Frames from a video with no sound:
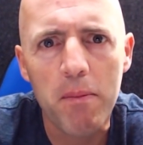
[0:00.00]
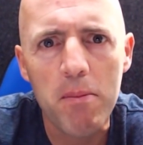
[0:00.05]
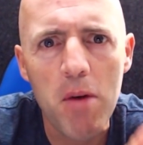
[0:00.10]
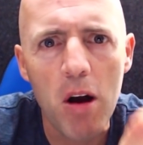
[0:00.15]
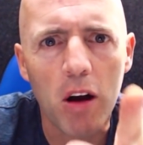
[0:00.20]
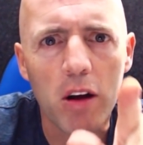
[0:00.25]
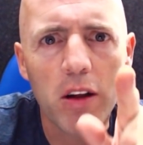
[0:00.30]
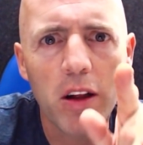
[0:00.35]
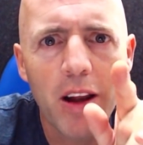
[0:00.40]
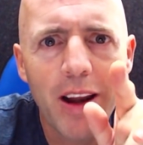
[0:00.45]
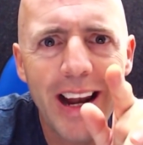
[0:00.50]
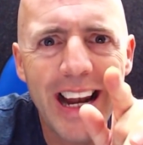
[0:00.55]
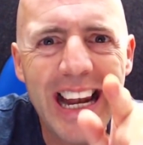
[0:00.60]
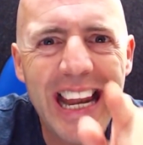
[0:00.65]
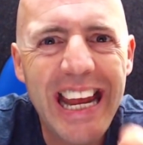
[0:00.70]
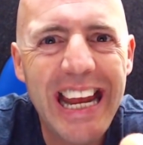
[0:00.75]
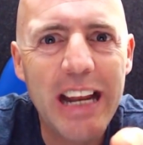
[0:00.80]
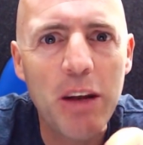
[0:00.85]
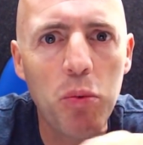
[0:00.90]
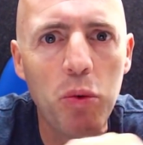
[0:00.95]
Mark,
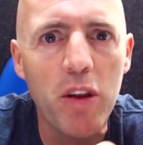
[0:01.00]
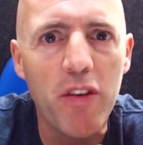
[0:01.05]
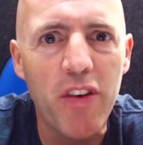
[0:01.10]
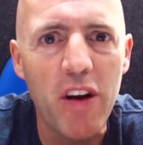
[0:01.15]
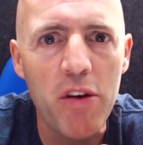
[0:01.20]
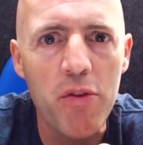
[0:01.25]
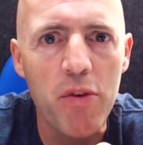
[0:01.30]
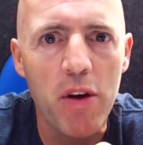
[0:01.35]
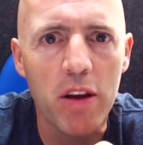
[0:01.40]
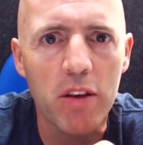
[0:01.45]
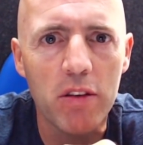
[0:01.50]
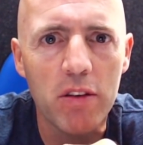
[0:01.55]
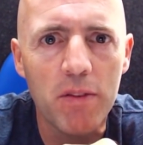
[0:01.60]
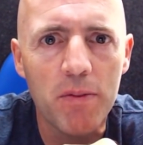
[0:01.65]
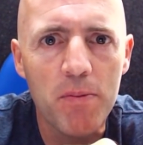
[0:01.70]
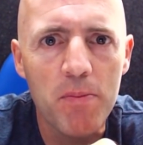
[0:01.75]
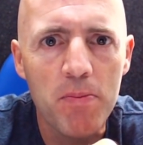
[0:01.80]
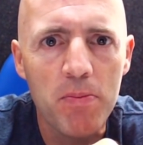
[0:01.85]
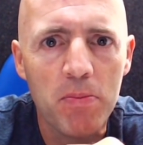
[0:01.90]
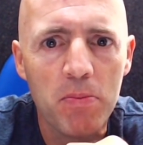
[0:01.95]
lead with a fundraise.
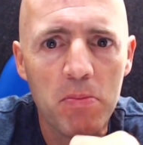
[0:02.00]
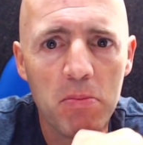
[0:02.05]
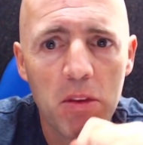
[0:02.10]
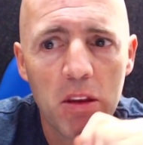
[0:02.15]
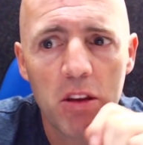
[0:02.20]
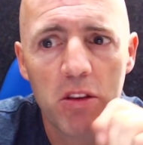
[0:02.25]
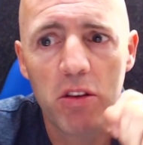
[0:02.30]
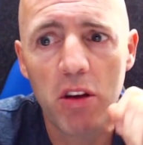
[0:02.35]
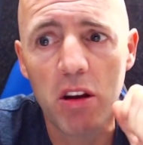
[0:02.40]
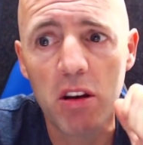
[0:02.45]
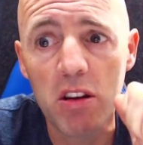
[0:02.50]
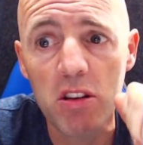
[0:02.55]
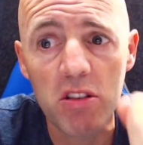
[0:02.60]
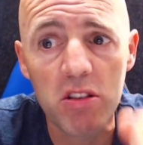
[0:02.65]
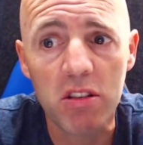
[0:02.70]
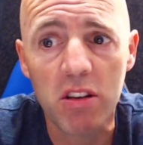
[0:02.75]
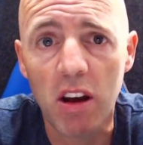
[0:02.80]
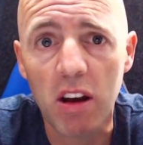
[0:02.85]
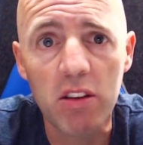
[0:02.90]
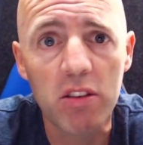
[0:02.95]
Saying,
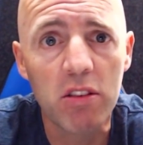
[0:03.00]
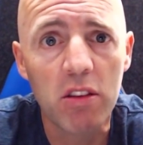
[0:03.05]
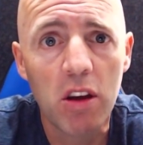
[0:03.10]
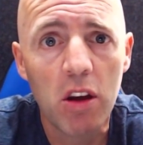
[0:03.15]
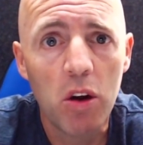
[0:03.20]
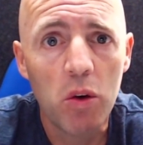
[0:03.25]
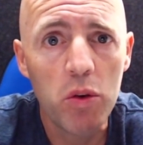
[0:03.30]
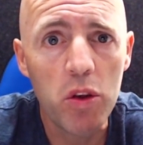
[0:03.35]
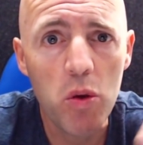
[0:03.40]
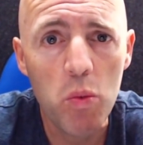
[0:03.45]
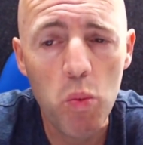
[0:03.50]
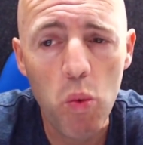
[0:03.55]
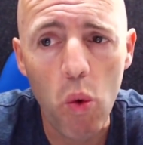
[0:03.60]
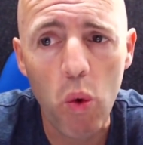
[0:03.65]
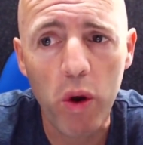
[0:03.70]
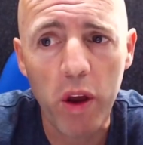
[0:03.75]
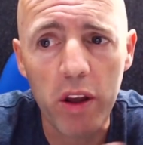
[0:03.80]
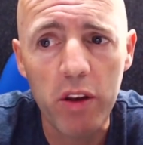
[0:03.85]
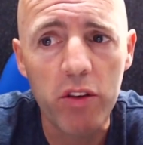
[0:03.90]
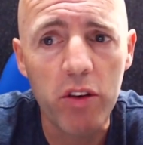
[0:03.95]
listen, guys, when you
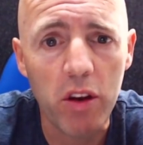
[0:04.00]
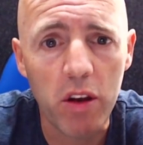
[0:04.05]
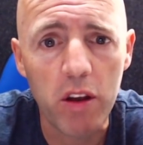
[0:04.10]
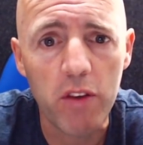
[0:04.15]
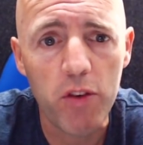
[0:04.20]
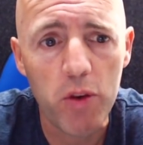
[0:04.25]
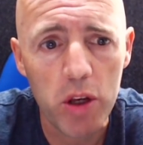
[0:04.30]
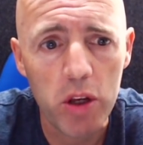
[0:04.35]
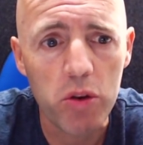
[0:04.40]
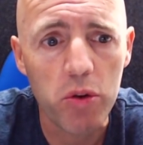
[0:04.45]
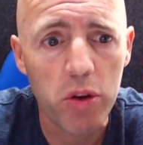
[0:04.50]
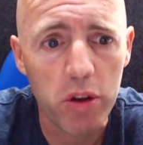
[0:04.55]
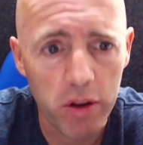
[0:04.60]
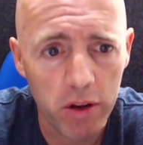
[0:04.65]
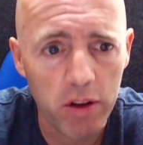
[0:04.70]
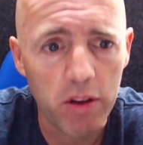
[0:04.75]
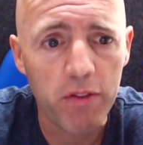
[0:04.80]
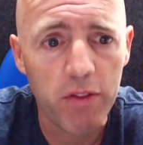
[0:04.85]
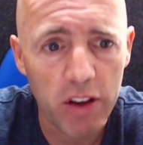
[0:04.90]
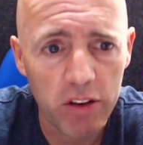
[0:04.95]
walk into, if you do your
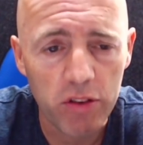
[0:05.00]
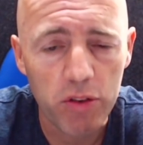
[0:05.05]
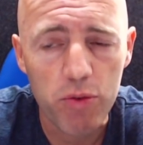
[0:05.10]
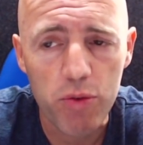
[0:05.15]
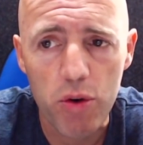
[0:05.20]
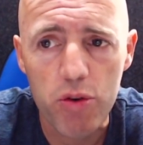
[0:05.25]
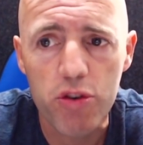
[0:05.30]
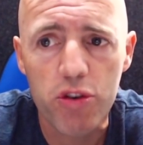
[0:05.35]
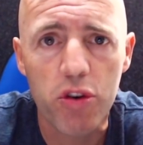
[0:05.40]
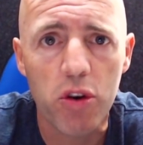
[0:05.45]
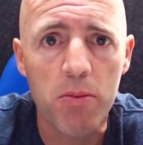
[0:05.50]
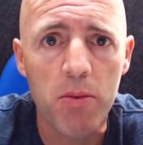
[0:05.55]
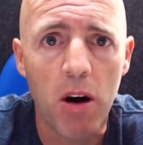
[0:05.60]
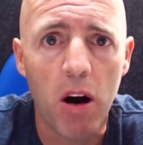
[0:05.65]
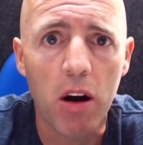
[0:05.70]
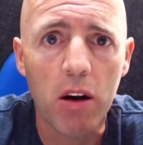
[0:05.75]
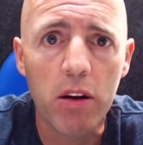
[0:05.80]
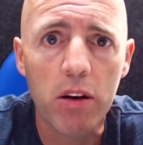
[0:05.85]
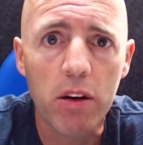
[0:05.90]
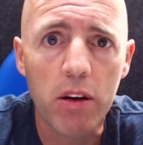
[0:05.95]
investor roadshow,
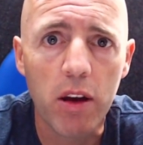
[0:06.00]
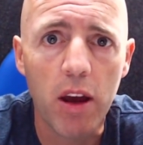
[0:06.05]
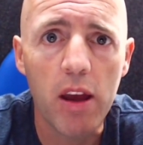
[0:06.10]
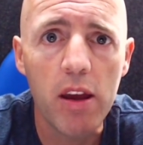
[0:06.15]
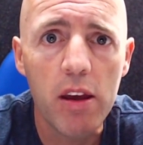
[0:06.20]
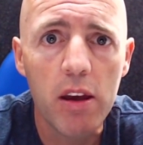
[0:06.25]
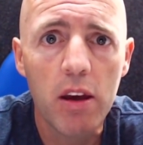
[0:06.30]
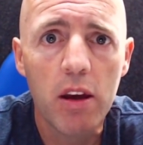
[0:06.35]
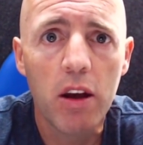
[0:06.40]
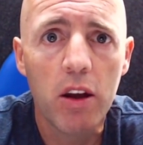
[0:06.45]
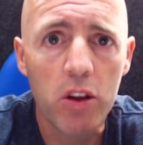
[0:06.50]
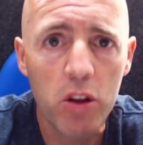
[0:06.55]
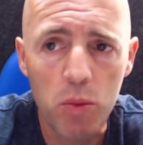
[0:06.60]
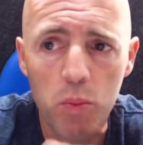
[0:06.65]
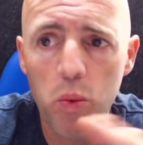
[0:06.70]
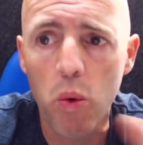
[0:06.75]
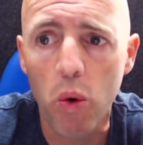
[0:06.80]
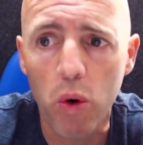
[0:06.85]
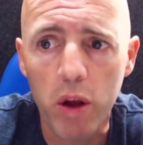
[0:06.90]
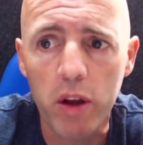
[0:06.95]
Mark, okay, you
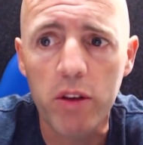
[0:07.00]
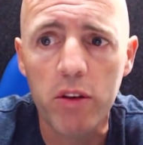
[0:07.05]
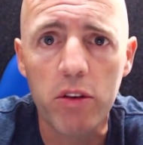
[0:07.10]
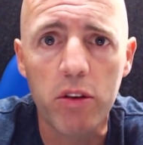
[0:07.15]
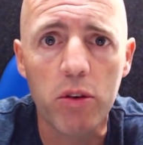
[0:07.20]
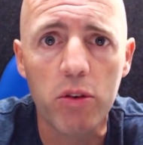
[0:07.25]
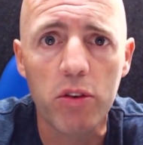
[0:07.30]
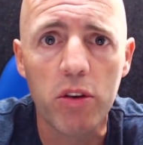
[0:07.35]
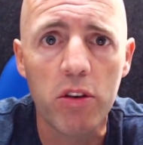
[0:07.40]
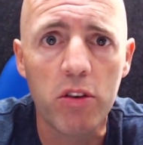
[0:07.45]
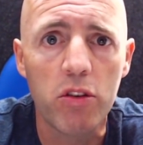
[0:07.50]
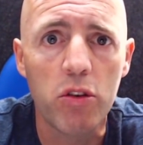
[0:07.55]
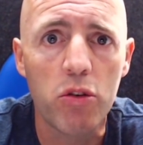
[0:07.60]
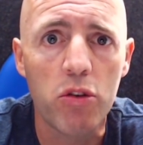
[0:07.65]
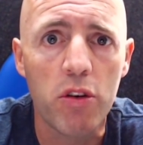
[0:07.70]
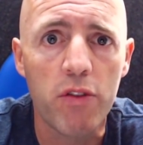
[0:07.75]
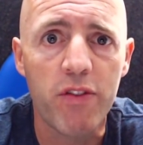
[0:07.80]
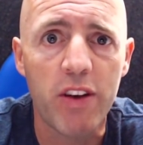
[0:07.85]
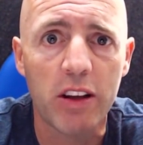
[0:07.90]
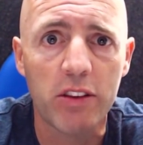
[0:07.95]
walk into those
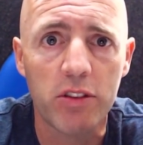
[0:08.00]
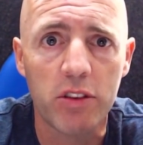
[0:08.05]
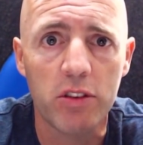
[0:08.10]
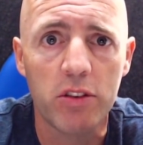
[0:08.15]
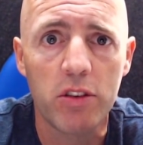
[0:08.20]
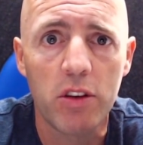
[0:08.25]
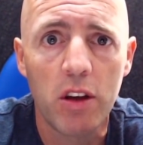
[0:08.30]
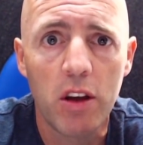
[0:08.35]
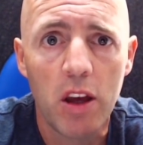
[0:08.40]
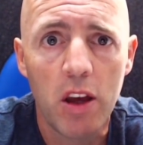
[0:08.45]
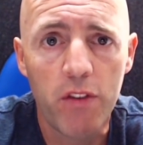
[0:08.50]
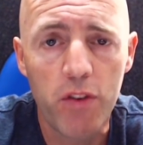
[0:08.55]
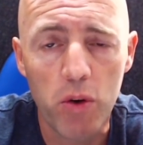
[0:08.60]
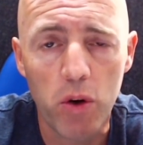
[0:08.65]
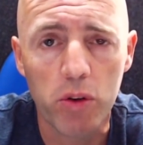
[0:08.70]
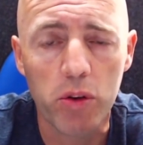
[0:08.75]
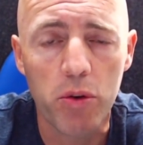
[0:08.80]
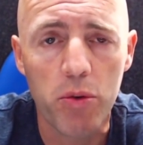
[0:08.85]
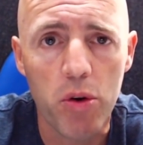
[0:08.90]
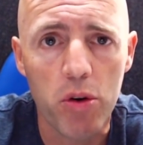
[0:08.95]
institutional investors, if you
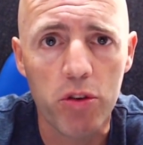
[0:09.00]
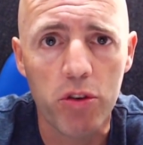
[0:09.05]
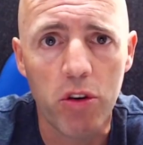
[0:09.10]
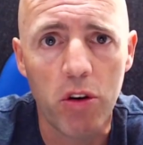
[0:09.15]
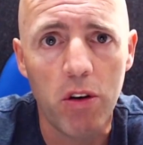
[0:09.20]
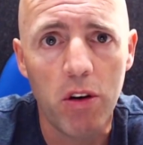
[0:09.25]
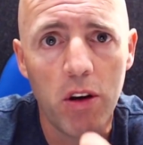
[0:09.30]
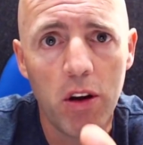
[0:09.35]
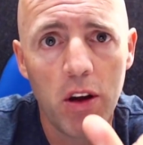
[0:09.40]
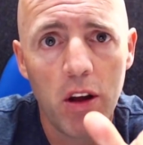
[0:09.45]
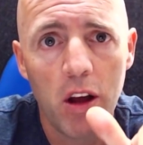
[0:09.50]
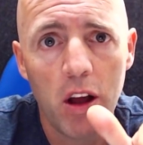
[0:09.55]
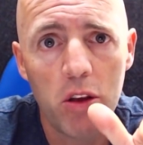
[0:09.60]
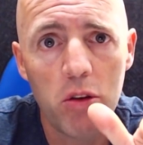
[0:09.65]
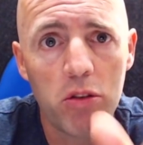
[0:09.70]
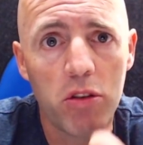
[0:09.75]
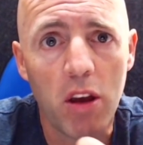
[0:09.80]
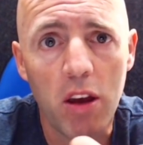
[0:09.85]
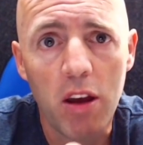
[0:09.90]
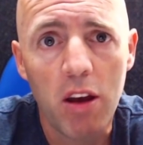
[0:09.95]
are doing a roadshow, and you
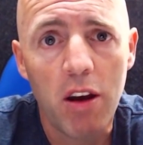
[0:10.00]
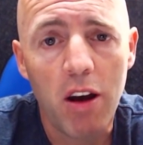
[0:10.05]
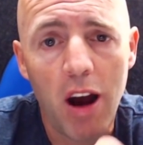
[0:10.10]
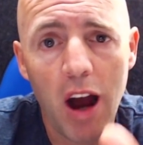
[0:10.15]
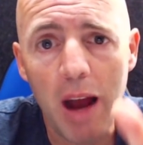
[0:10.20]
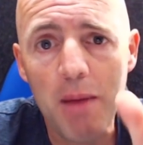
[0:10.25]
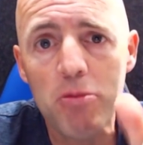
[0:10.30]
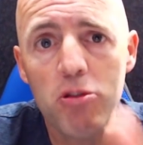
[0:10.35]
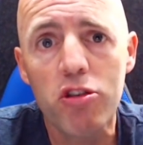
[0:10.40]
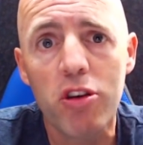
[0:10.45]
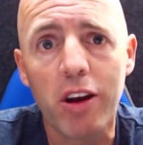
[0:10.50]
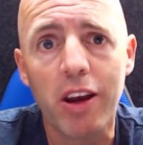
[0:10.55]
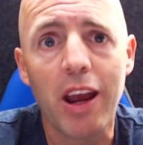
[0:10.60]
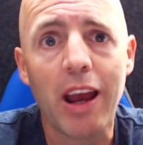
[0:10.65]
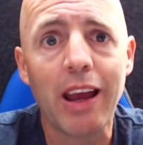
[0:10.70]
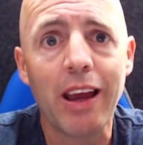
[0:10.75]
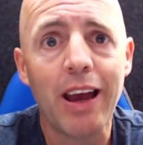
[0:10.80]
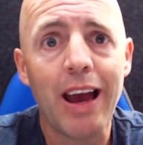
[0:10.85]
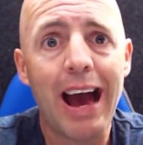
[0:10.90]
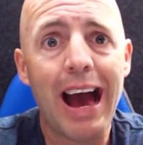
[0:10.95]
say, I'm
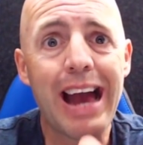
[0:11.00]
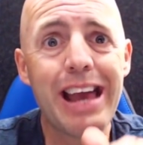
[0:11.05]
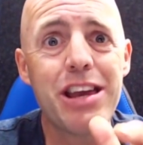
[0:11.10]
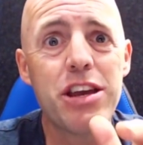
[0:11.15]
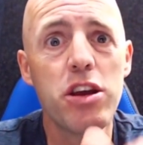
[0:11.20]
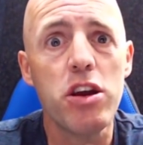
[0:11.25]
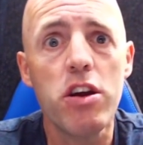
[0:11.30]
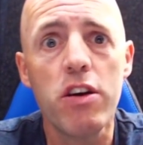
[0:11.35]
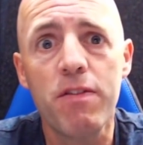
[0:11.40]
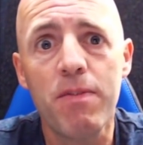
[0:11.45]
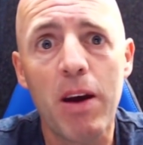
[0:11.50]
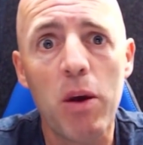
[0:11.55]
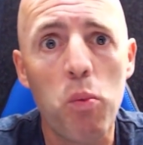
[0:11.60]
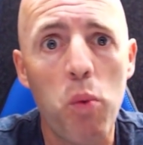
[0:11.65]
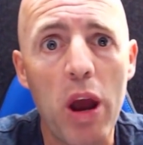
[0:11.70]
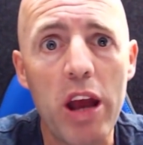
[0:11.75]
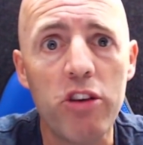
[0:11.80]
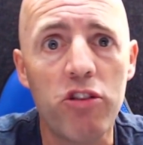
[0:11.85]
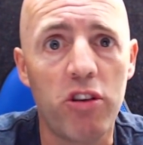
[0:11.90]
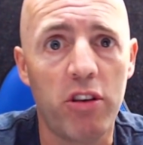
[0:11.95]
chucking a year of my
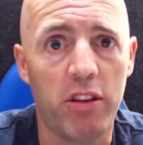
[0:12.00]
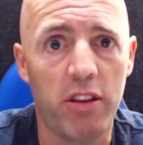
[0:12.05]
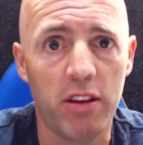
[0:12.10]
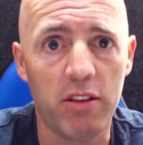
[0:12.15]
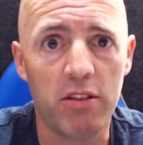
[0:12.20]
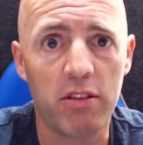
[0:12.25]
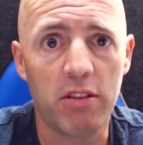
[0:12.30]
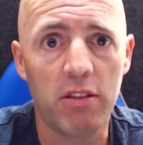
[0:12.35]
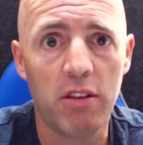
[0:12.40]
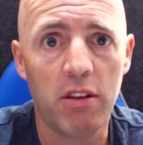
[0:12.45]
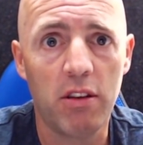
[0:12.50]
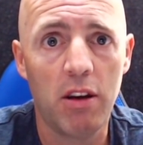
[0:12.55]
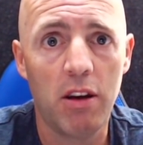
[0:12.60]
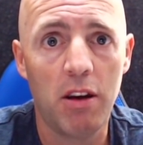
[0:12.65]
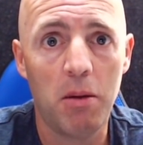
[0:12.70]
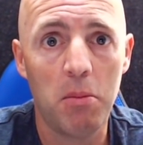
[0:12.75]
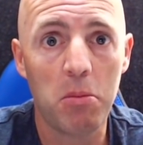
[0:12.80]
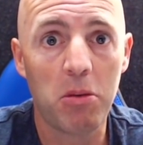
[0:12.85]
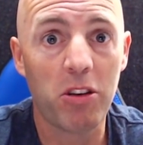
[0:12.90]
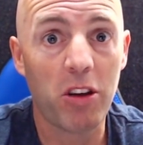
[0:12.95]
wage into this
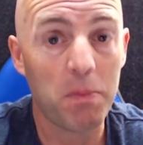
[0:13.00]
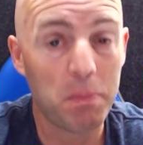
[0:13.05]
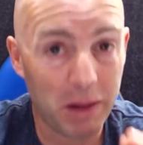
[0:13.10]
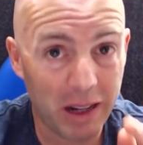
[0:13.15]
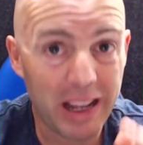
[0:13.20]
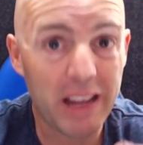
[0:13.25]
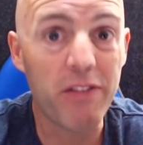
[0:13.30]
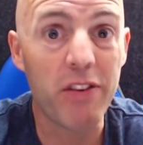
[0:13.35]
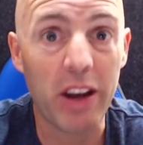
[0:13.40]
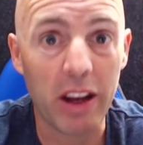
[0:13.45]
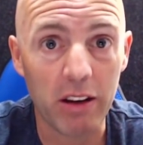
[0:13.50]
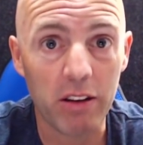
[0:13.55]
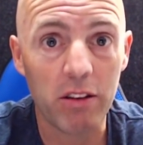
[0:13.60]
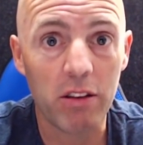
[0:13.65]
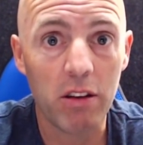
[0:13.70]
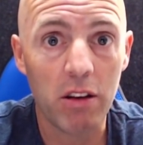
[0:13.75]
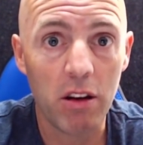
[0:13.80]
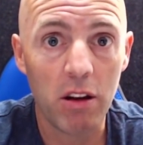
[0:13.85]
because I believe in it.